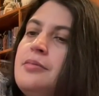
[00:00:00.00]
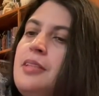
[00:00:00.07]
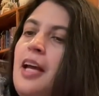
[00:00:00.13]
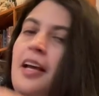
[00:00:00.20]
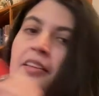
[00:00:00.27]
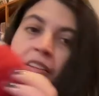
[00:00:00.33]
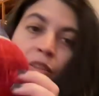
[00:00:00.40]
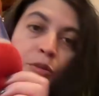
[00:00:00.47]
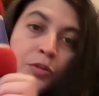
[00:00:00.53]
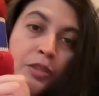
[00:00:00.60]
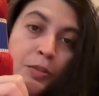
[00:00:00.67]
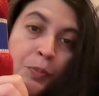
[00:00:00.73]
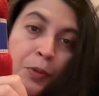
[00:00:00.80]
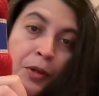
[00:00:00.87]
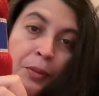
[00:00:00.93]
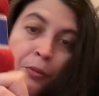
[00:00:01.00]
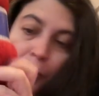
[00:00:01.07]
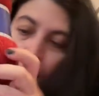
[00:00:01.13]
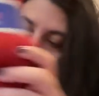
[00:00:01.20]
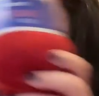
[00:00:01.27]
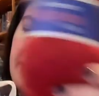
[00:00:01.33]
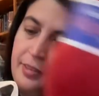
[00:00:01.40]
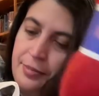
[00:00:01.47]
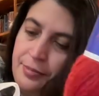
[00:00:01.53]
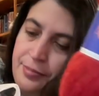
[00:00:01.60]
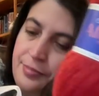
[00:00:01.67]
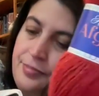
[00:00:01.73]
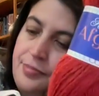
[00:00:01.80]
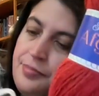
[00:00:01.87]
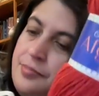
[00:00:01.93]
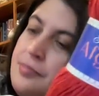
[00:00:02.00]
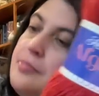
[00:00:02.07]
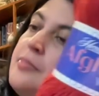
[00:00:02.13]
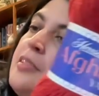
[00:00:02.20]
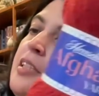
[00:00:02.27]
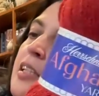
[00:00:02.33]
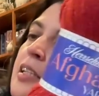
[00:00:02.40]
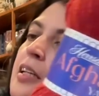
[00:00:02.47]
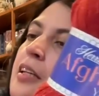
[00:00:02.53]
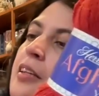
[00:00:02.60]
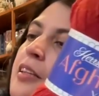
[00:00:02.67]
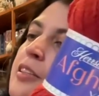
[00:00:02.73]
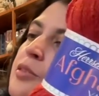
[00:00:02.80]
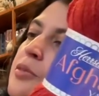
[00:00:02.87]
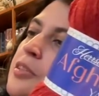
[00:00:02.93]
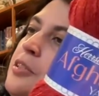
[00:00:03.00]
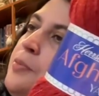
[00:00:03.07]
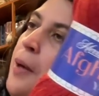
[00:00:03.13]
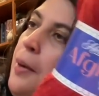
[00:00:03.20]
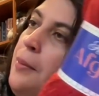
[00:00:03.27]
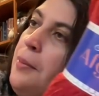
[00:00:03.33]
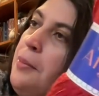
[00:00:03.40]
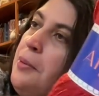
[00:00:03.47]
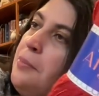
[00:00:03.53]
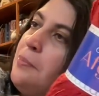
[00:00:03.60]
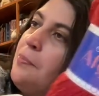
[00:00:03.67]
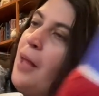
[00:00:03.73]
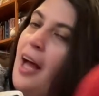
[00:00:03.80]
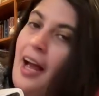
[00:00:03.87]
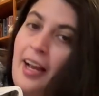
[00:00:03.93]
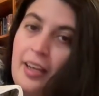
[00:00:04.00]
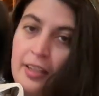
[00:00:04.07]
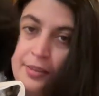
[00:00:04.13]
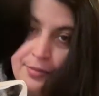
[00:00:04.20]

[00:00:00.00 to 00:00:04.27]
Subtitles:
And this one's prim red. This one is probably black.